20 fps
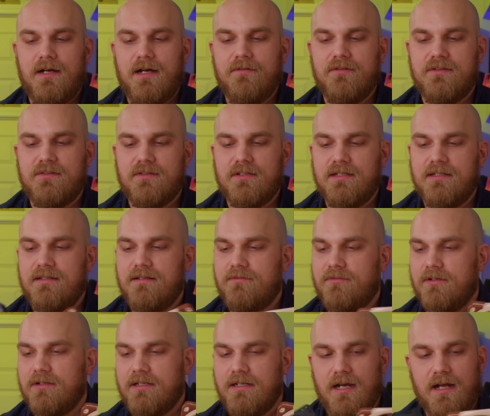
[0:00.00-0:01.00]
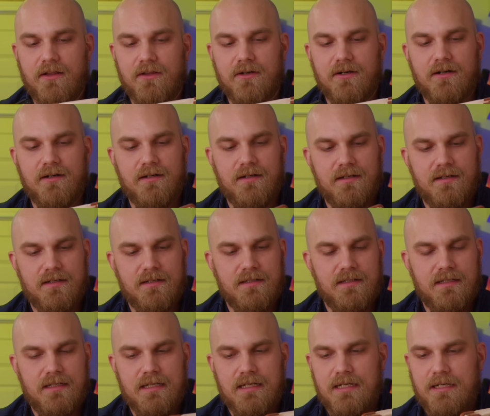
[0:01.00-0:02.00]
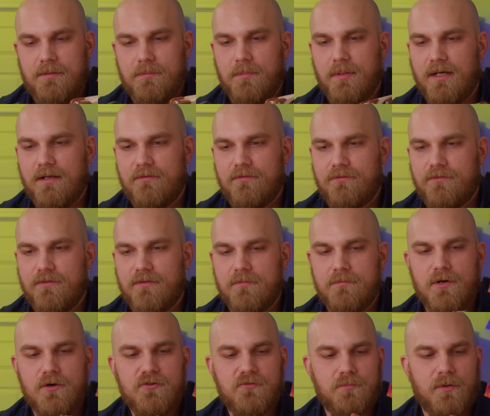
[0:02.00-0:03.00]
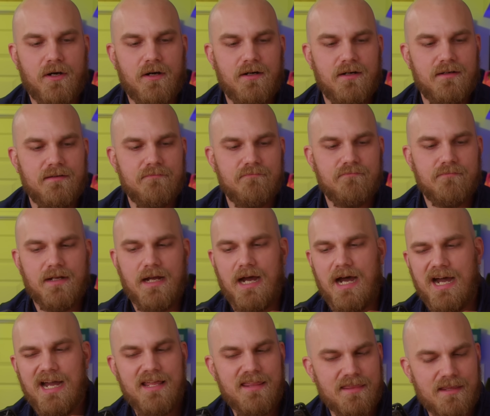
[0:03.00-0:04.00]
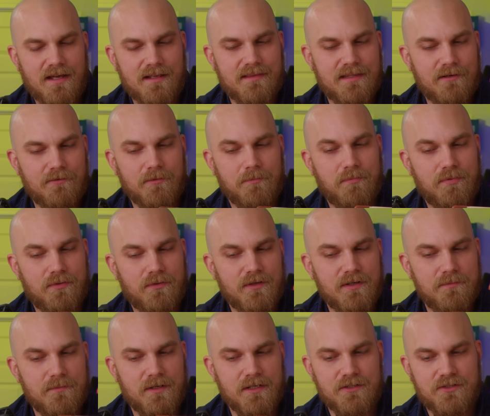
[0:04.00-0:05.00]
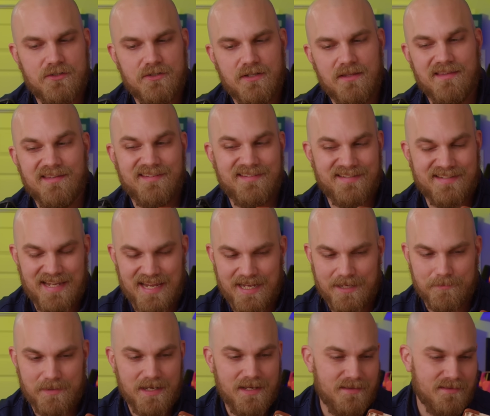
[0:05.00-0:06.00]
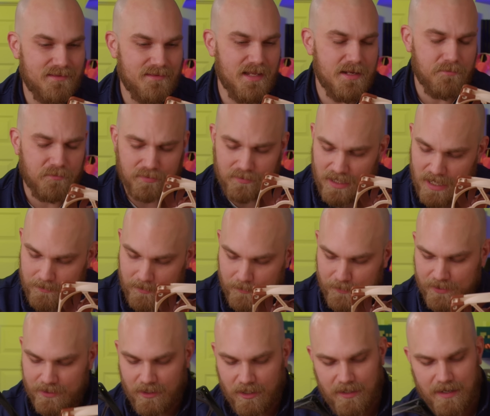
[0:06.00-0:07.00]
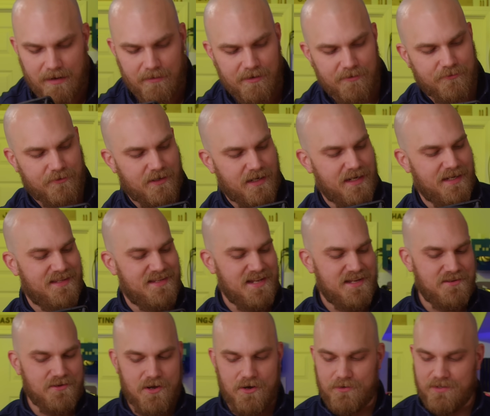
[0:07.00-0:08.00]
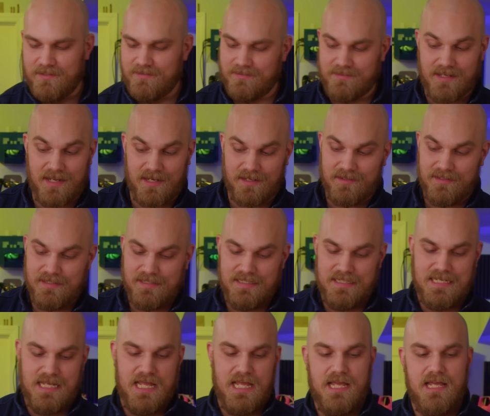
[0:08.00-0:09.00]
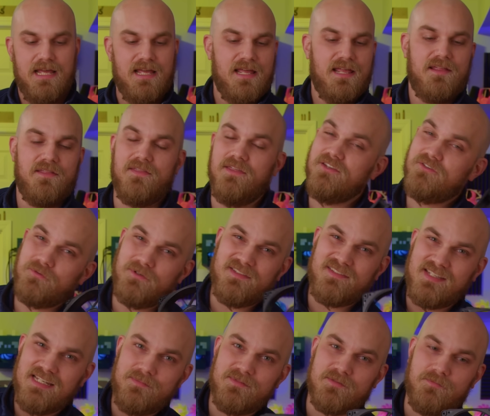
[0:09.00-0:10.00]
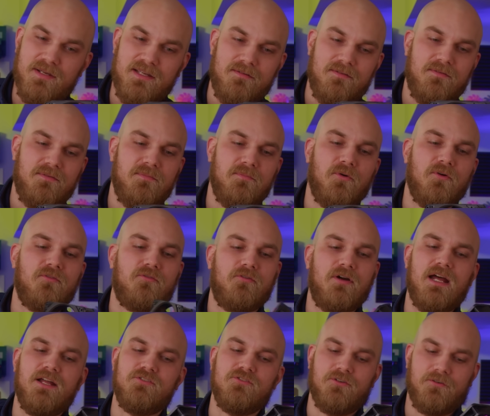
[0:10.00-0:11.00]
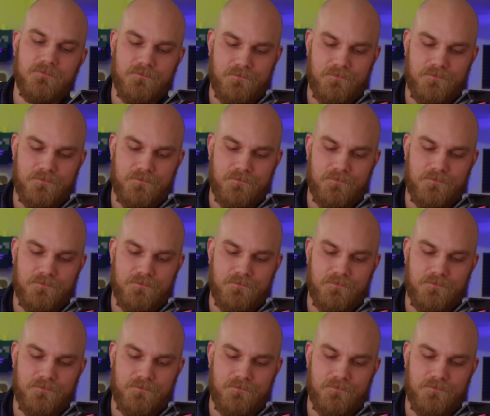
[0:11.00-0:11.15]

Obviously, different color, but for the most part, I thought they were pretty much the same, and they probably are. However, I did notice that this one seems a bit more fragile.